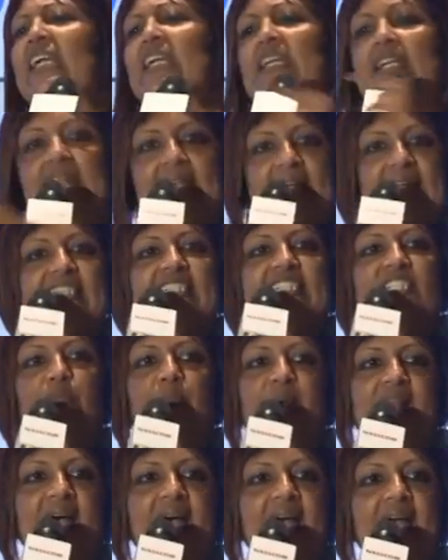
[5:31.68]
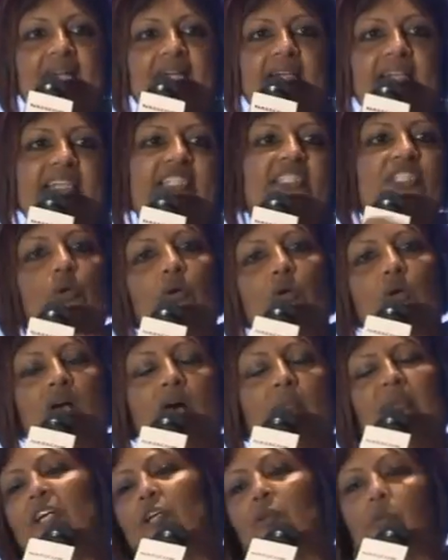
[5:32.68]
Next brand is going to
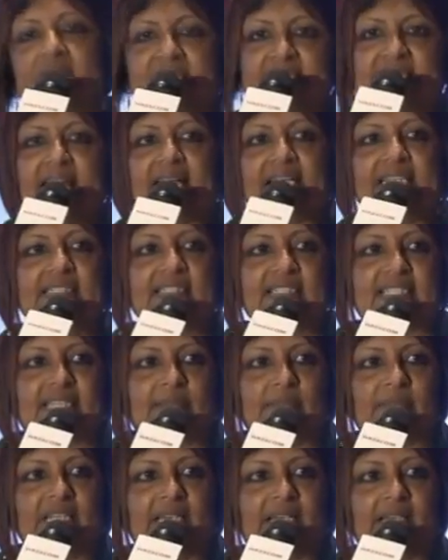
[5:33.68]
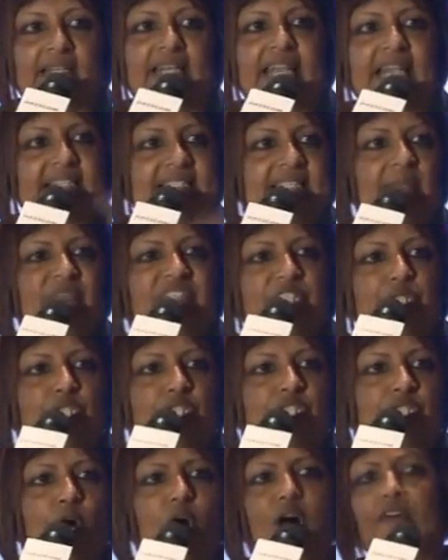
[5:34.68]
come and do exactly the same thing. Take some
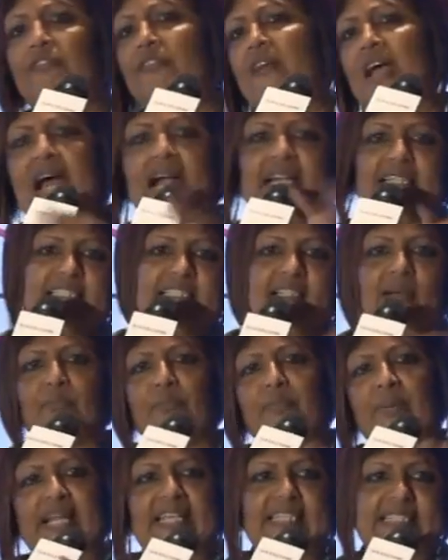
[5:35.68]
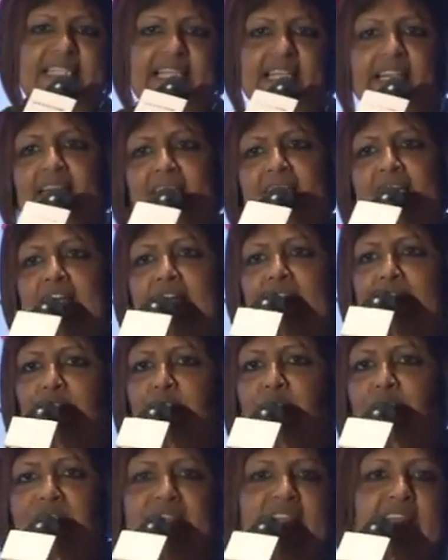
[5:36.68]
features off, add some pricing,
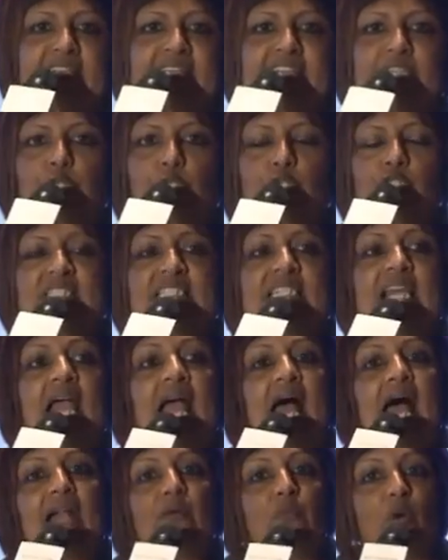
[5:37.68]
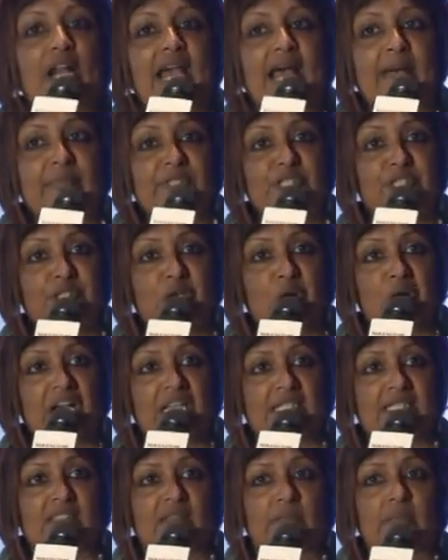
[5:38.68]
variations. And what happens to your
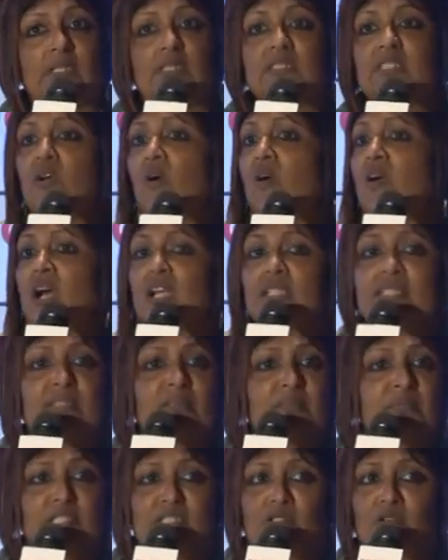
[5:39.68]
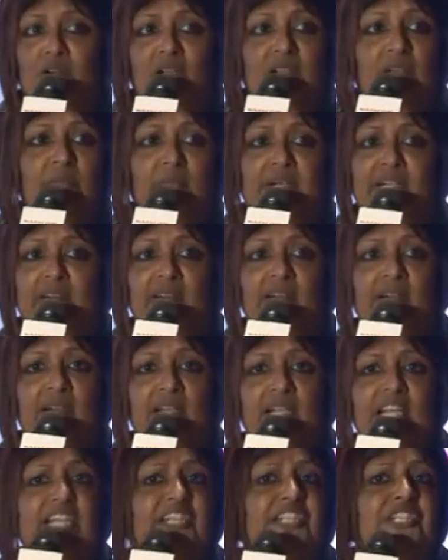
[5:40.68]
customers? Your customer's not committed.
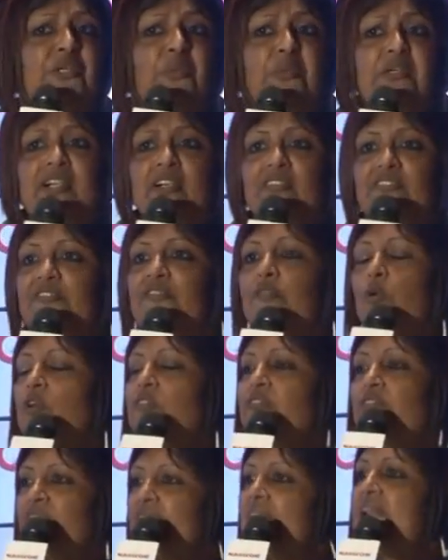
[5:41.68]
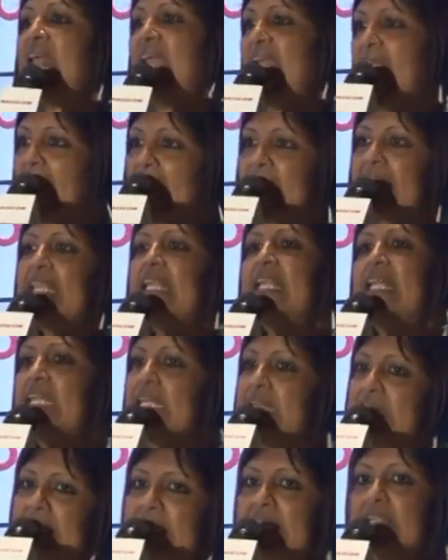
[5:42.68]
You didn't fulfill any
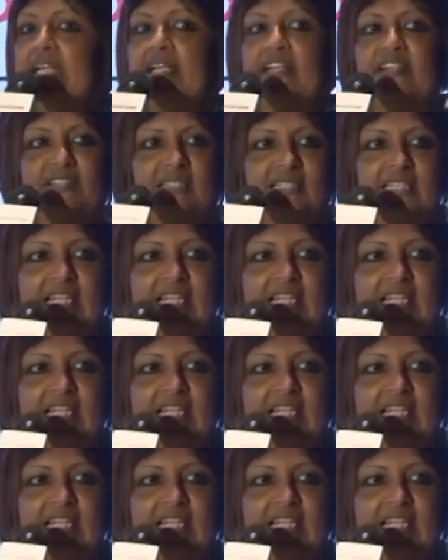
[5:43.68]
need,